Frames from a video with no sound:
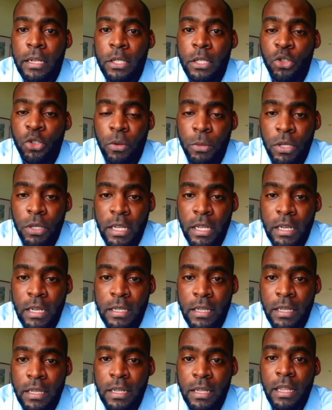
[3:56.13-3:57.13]

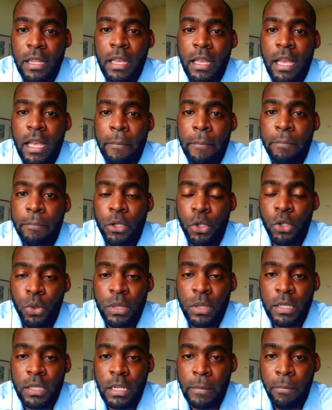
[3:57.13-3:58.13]
distributed and
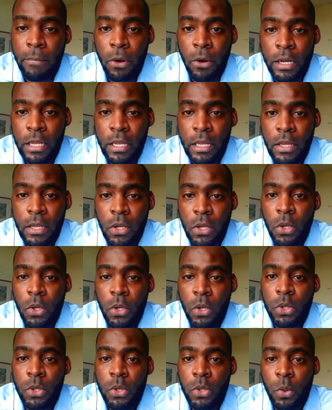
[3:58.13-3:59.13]
produced in the body
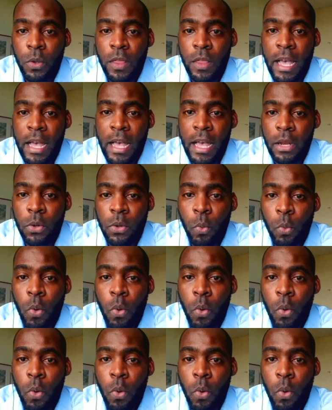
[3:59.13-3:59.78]
so that